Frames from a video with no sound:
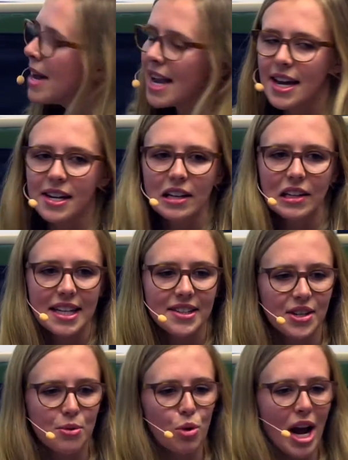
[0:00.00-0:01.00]
made a
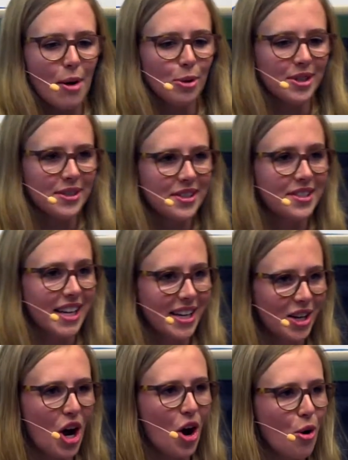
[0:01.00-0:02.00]
LinkedIn when I was sick
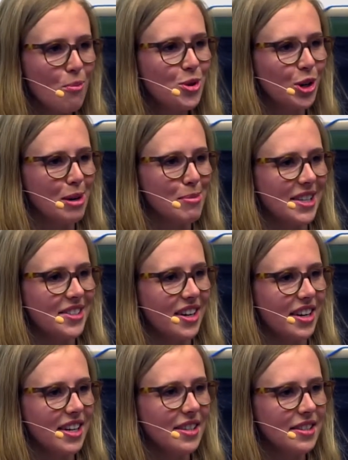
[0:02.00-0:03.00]
at home during my
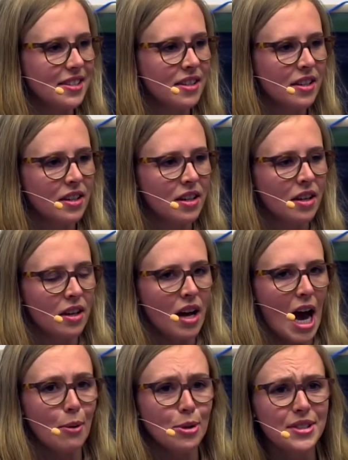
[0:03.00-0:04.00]
studies.
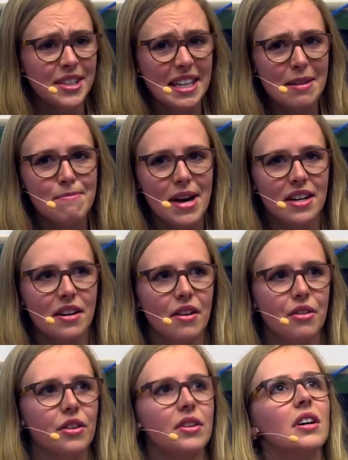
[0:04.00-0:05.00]
I was sick in bed and I
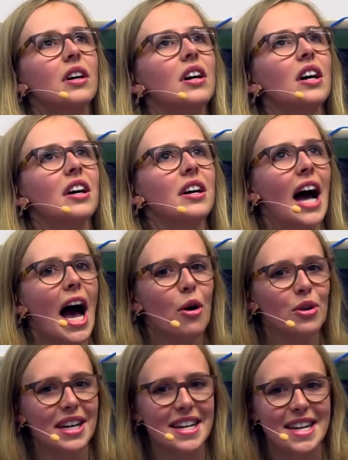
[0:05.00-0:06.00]
thought, oh,
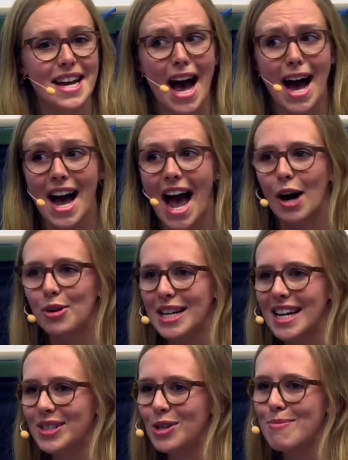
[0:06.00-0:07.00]
how can, how can
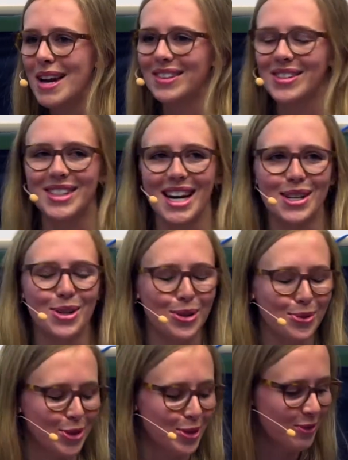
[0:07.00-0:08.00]
I still make this day
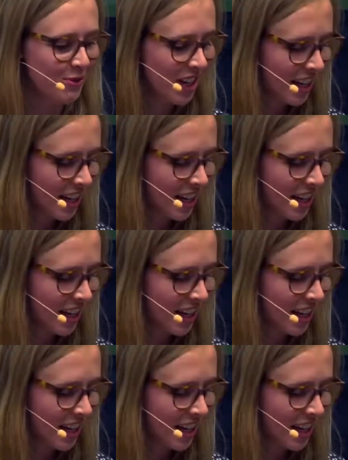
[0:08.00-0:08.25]
useful?